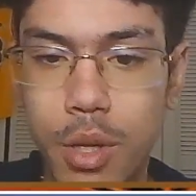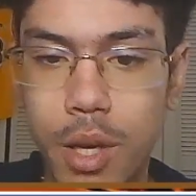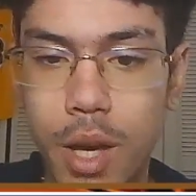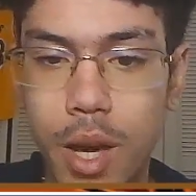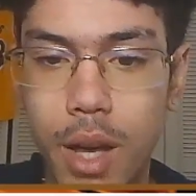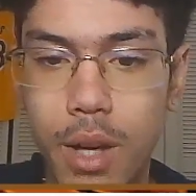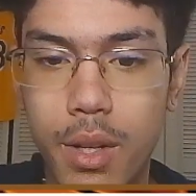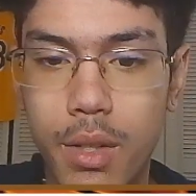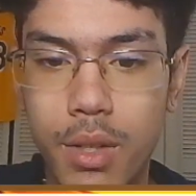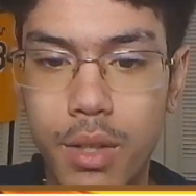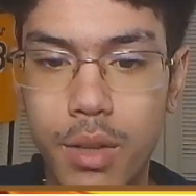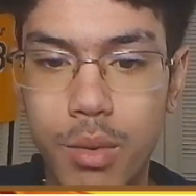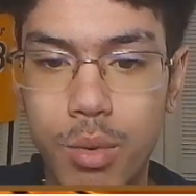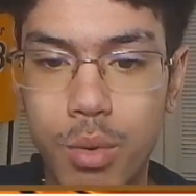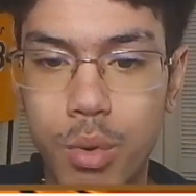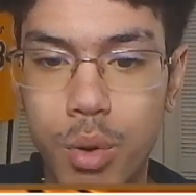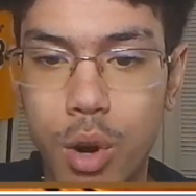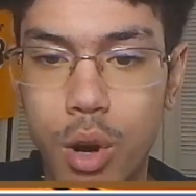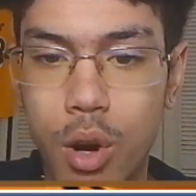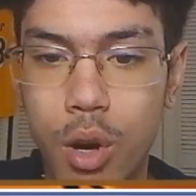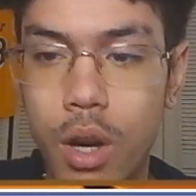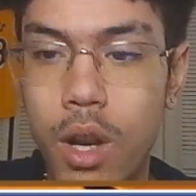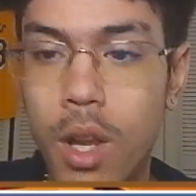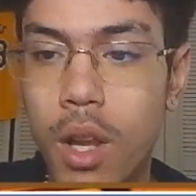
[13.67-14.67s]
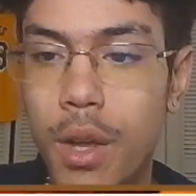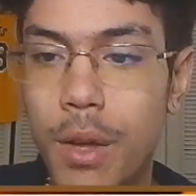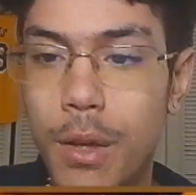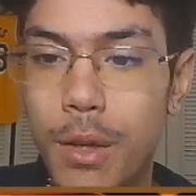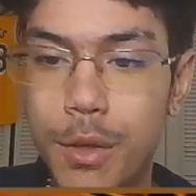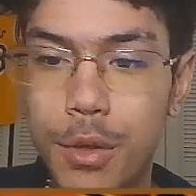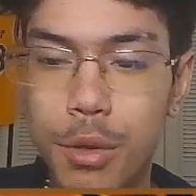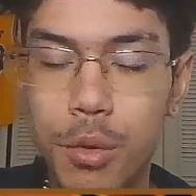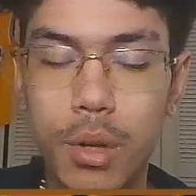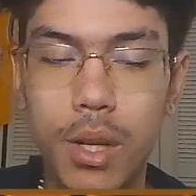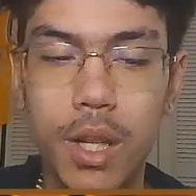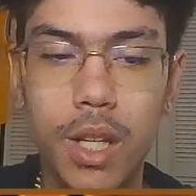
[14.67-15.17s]
guys who are
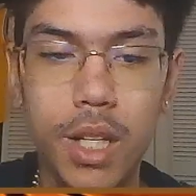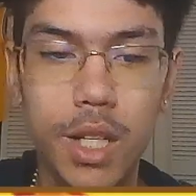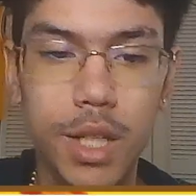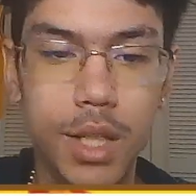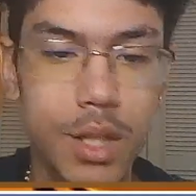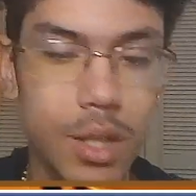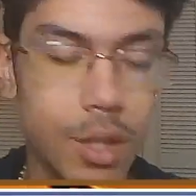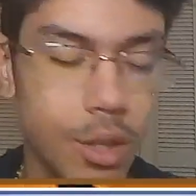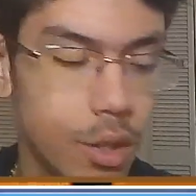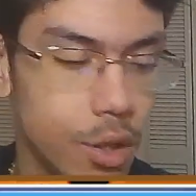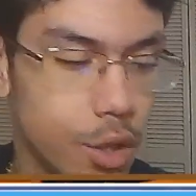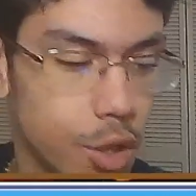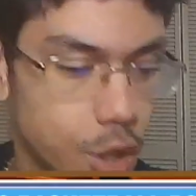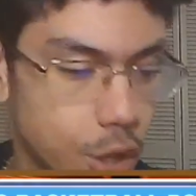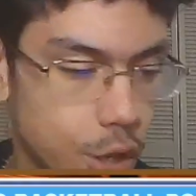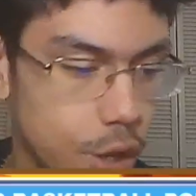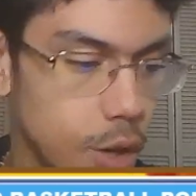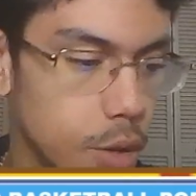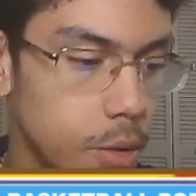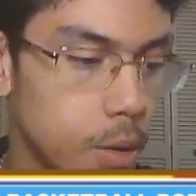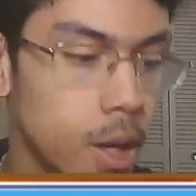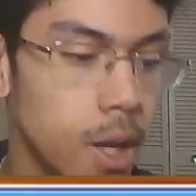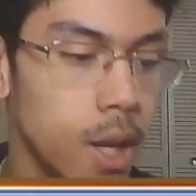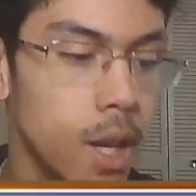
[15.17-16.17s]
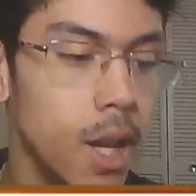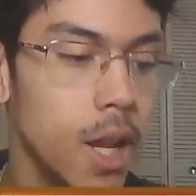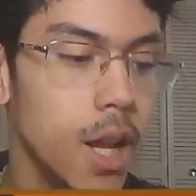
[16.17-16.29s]
tuning into the show.